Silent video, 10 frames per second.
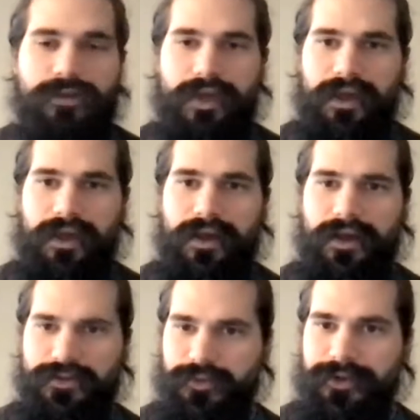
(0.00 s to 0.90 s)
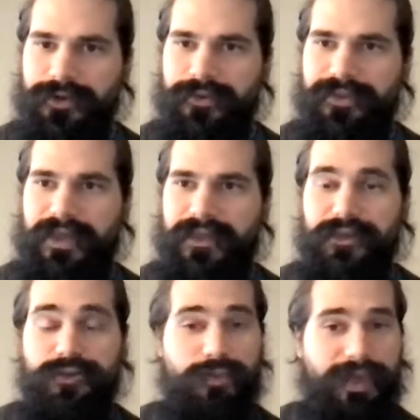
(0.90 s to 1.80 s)
I also want to note that like
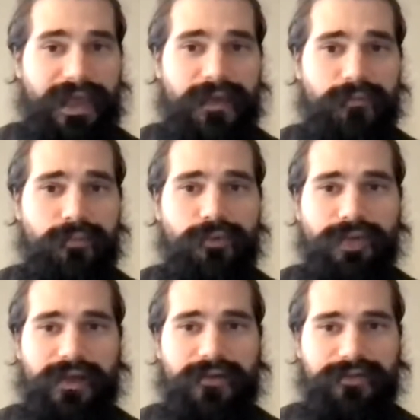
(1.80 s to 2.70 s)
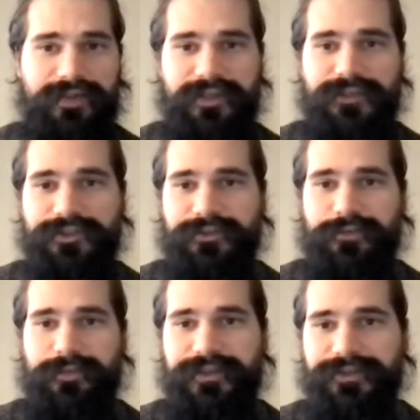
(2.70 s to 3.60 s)
you can pull out lineage
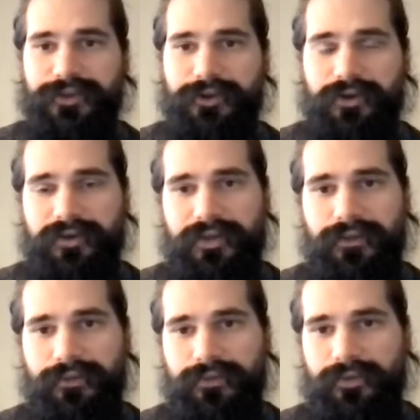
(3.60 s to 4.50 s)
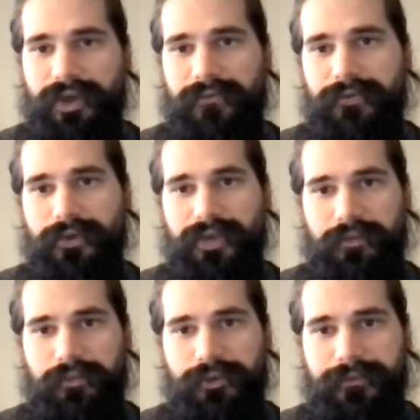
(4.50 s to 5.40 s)
information currently through the
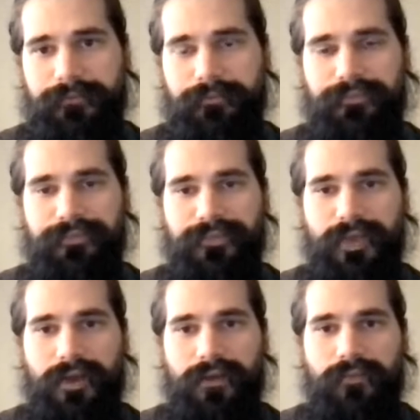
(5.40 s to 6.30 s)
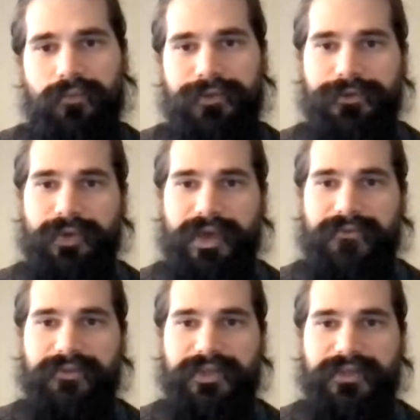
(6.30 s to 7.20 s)
GraphQL endpoint. We do have
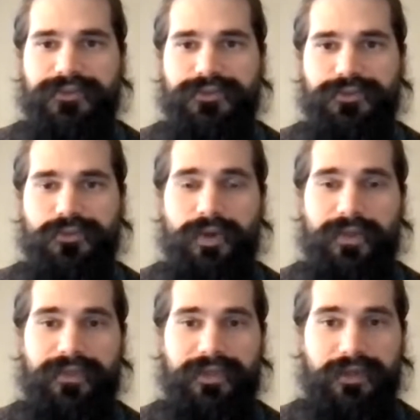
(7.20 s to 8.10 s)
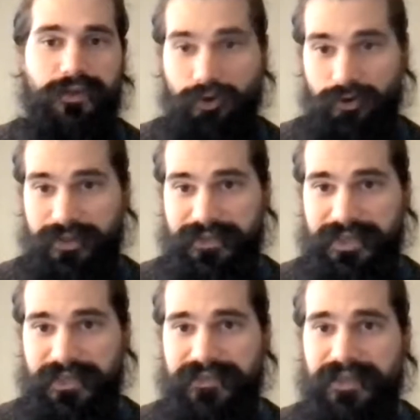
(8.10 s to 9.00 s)
links to what the current
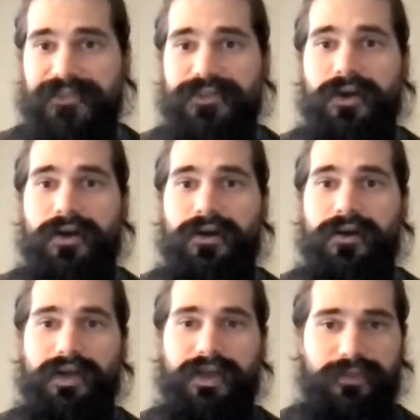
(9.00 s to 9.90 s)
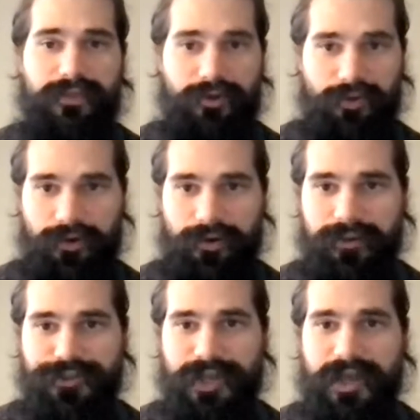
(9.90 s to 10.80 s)
data sets are and the current
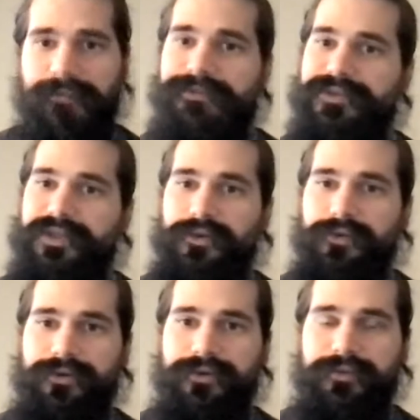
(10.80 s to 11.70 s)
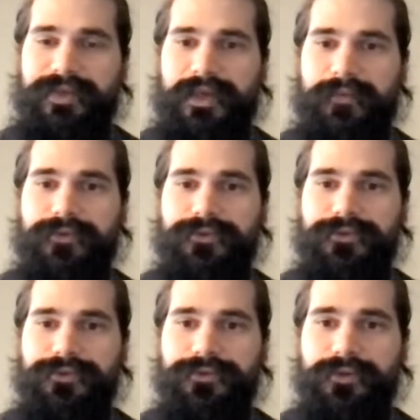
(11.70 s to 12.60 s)
jobs in order to be able
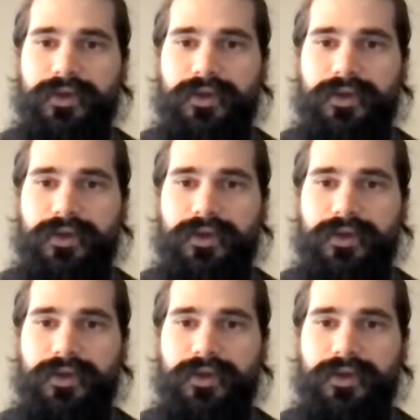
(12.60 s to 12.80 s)
to,